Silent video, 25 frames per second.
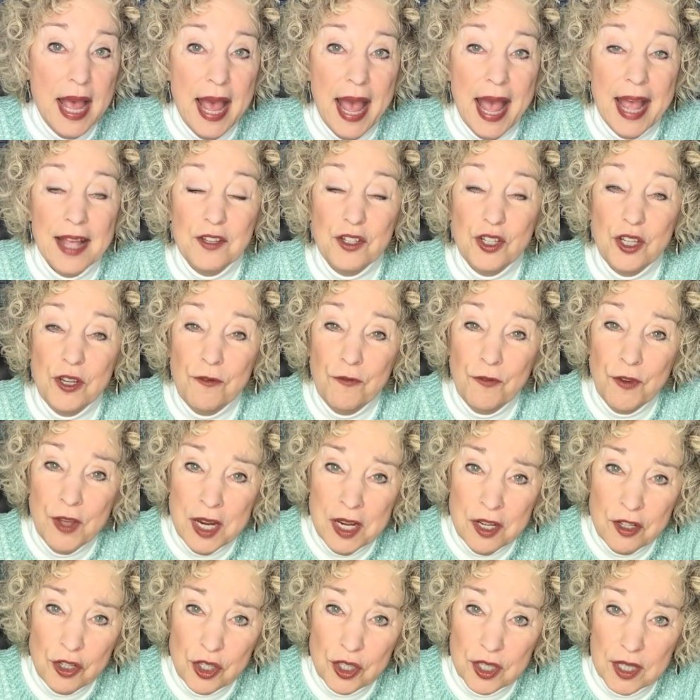and she
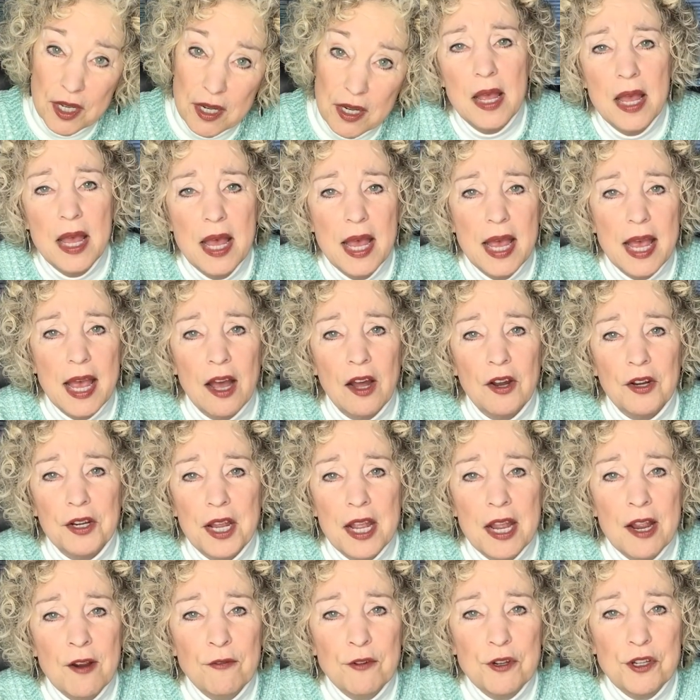finished it on
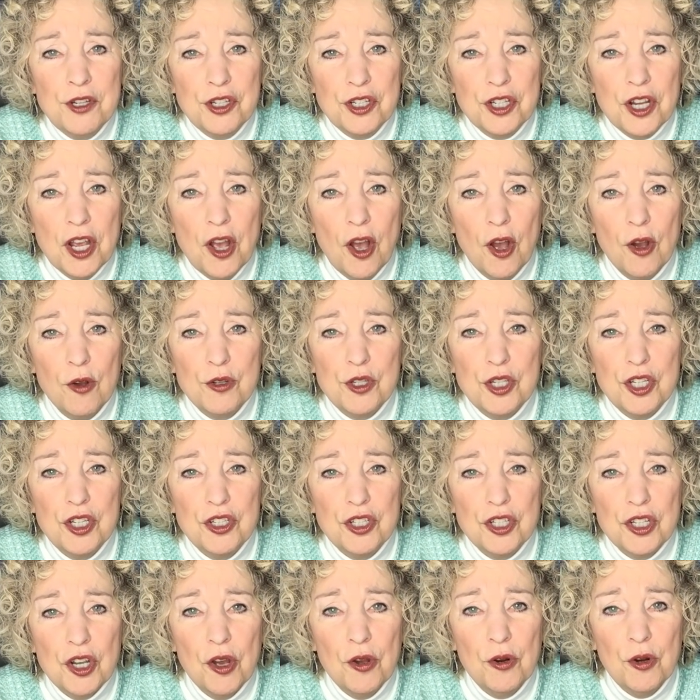every show she
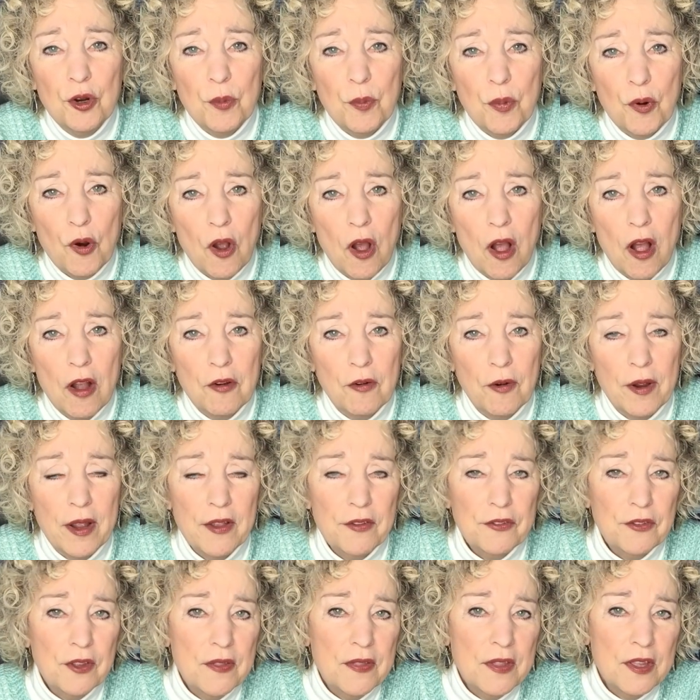showed her
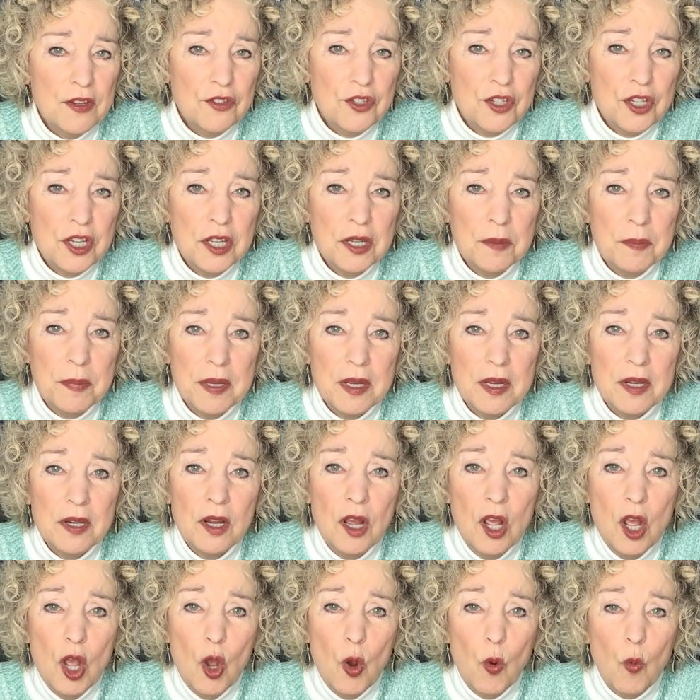progress and that she had been
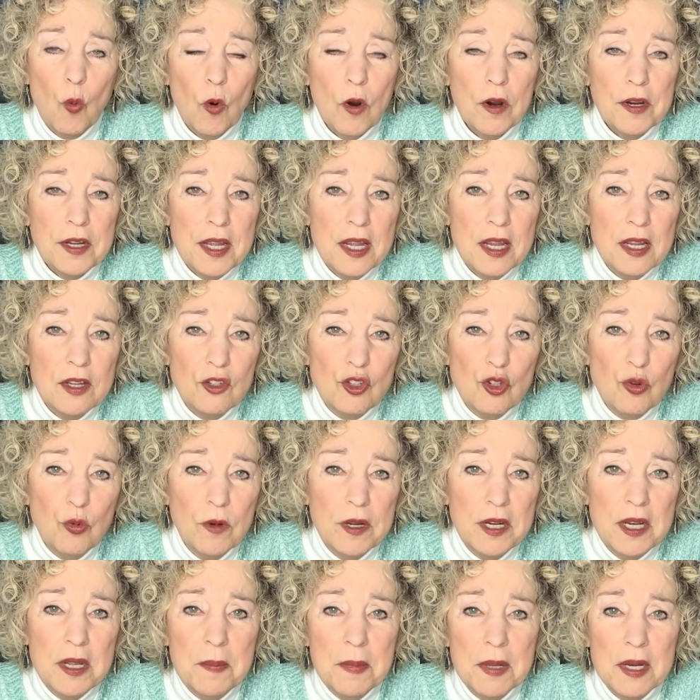working
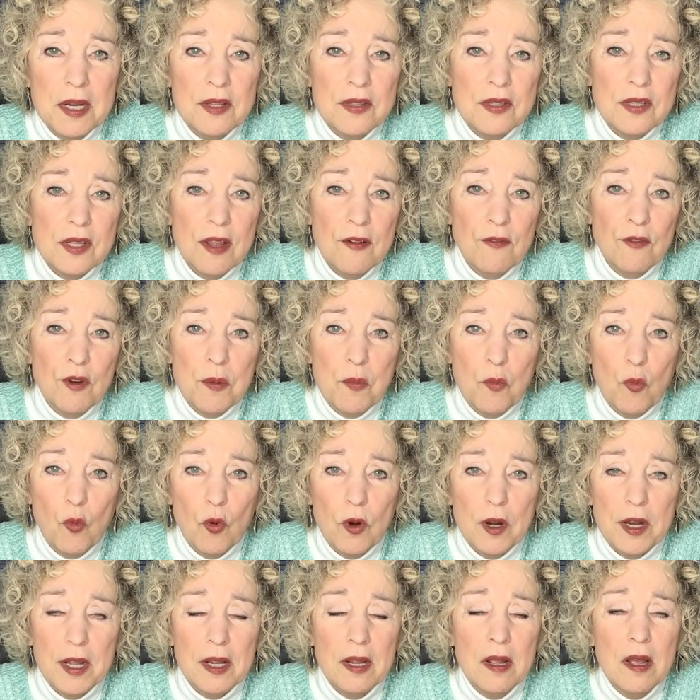20 minutes every
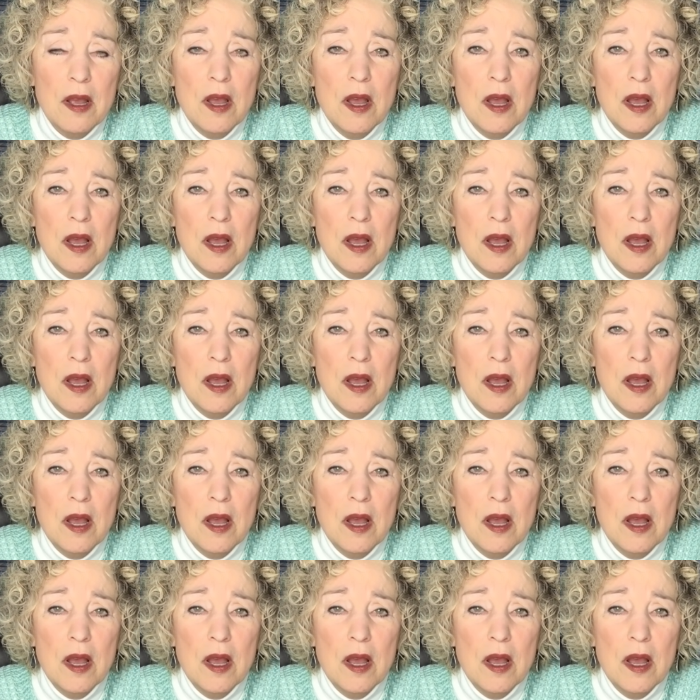morning